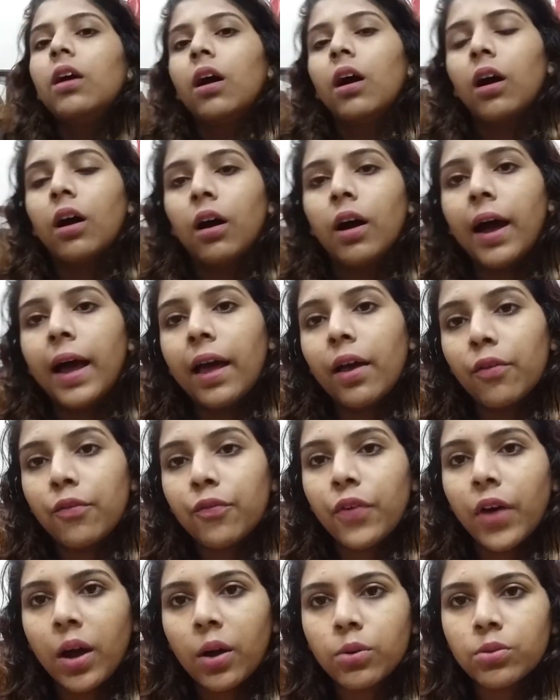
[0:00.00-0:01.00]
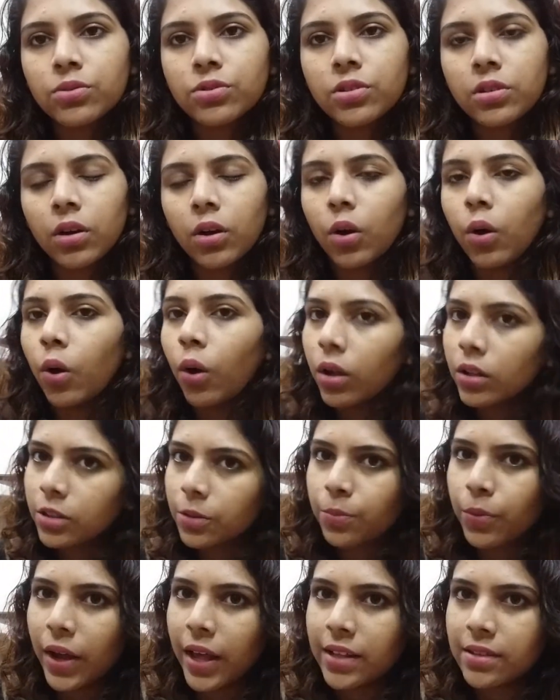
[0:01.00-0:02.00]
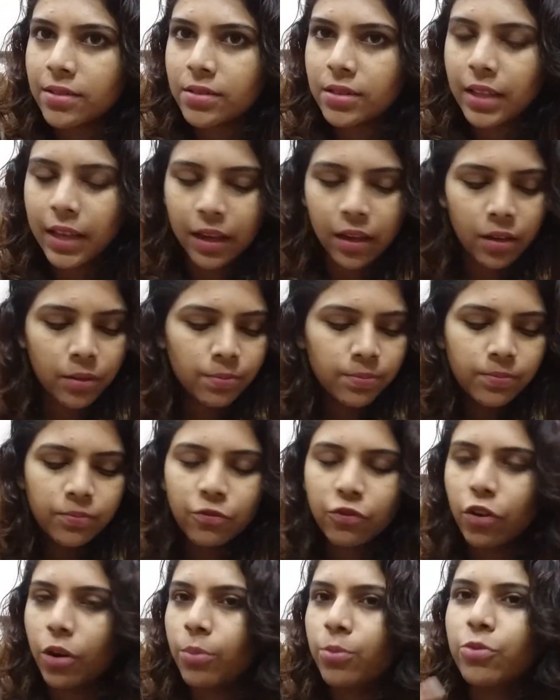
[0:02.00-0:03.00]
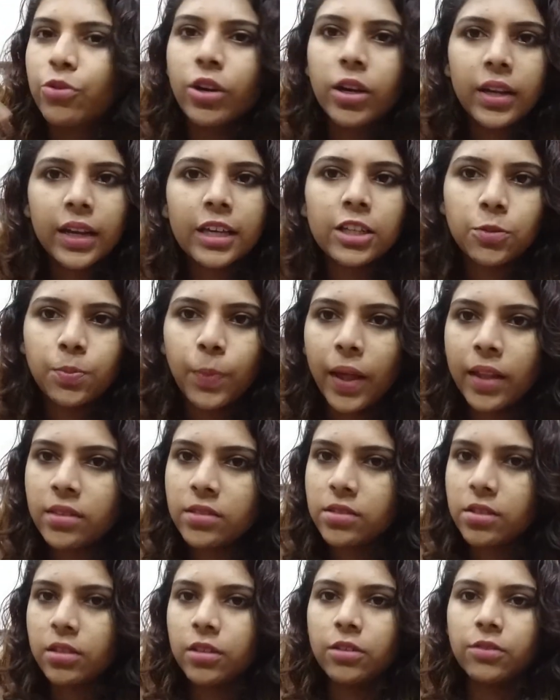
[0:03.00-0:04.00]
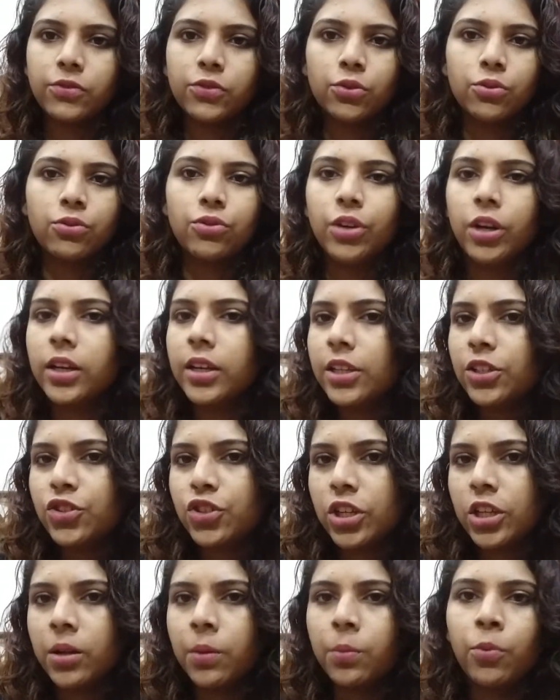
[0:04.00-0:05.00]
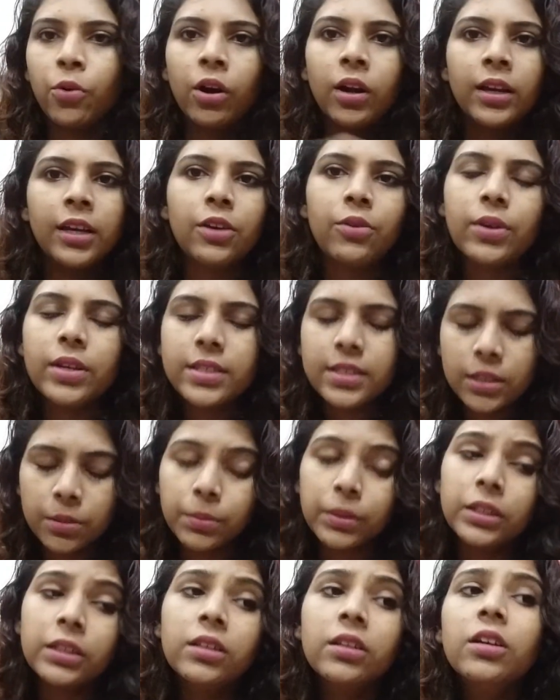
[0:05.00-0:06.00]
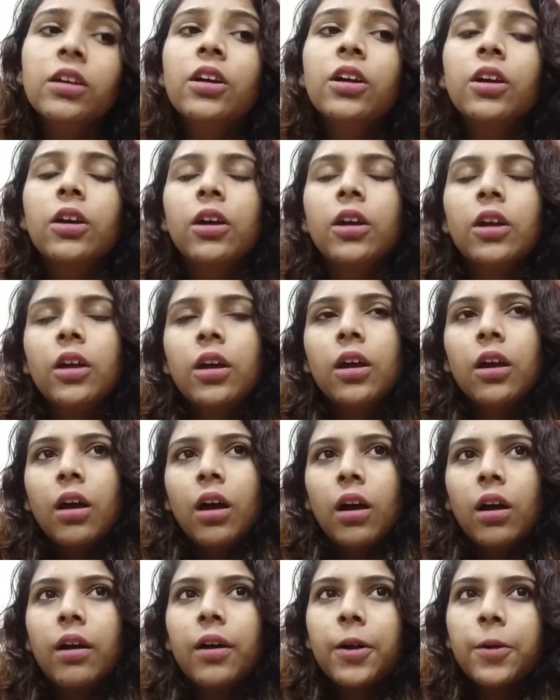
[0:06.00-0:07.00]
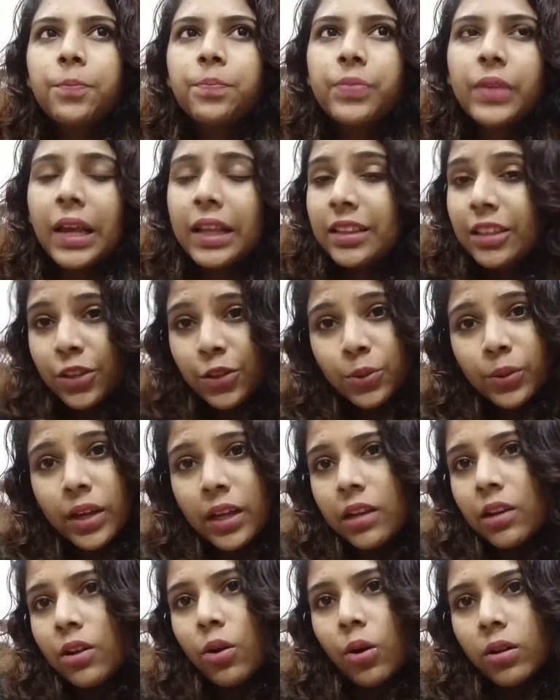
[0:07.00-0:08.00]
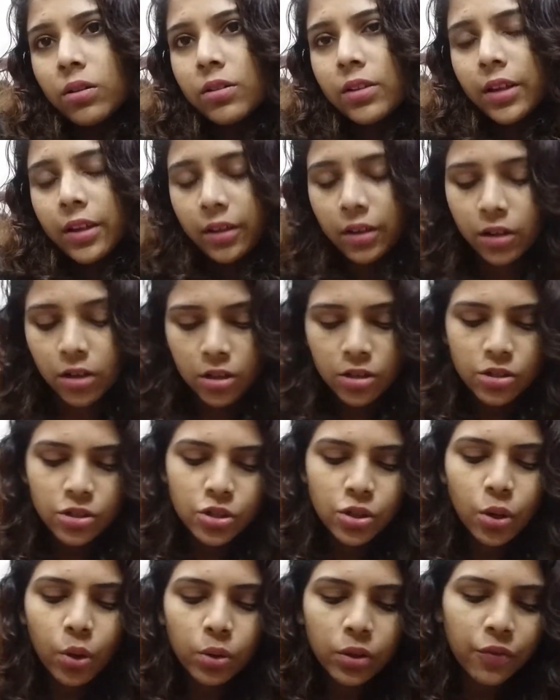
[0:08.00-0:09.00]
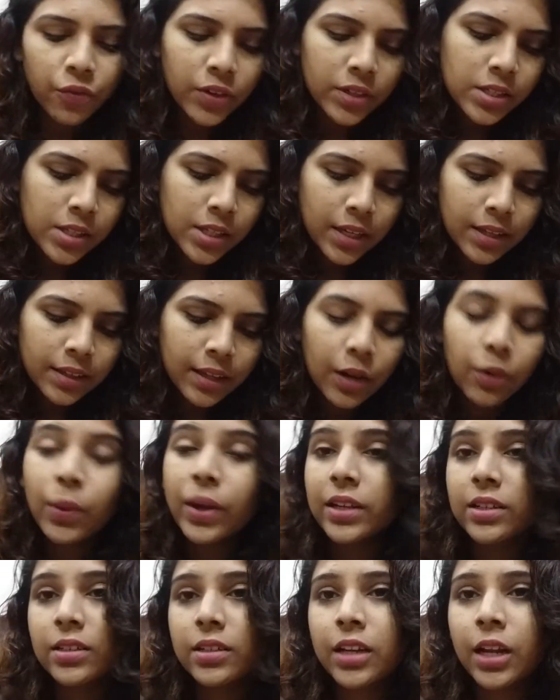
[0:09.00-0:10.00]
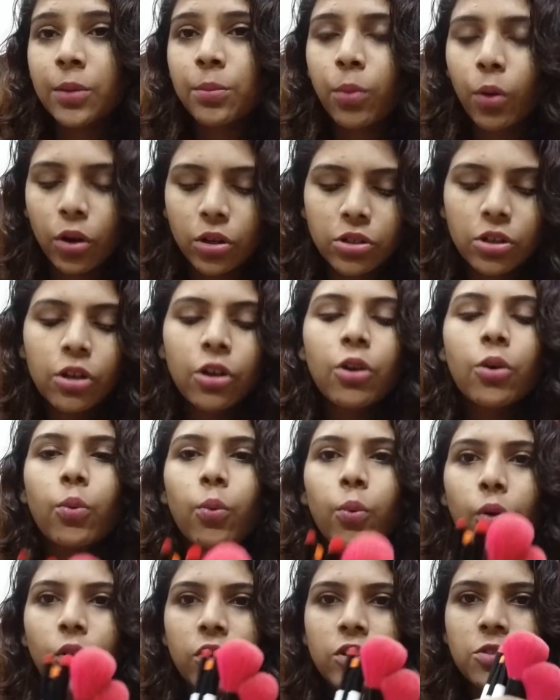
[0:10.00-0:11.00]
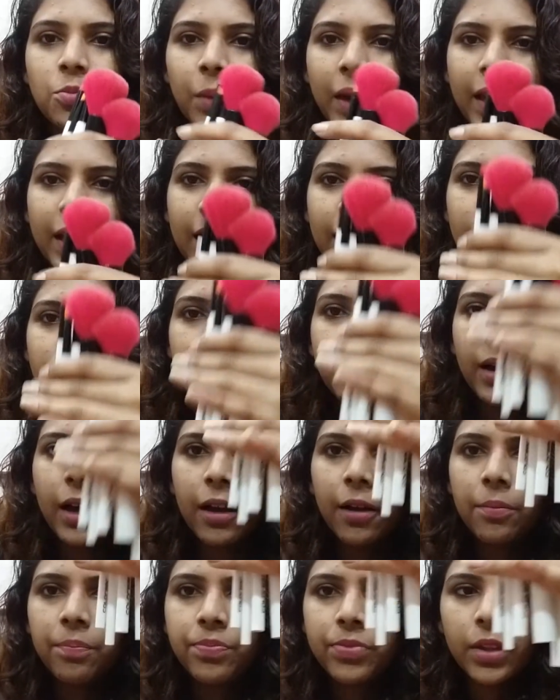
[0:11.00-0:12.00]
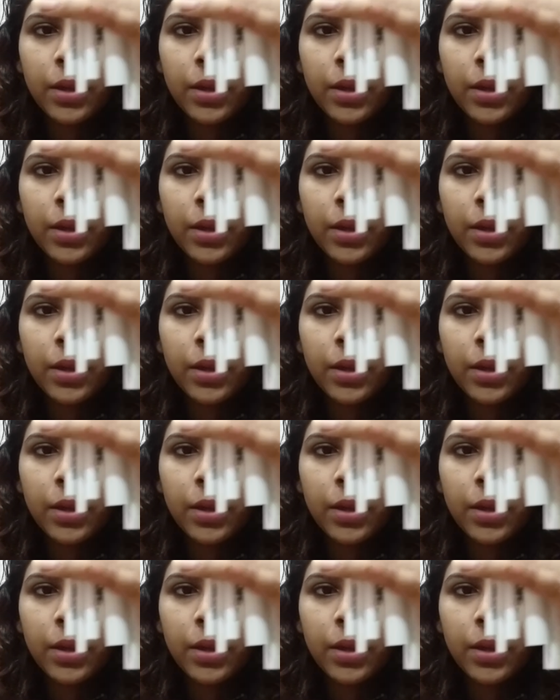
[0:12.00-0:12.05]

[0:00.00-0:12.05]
I have found all the brands there, from really expensive to really cheap, really reasonable. I think you get it all there. So the first thing that I went in and bought was my Calabar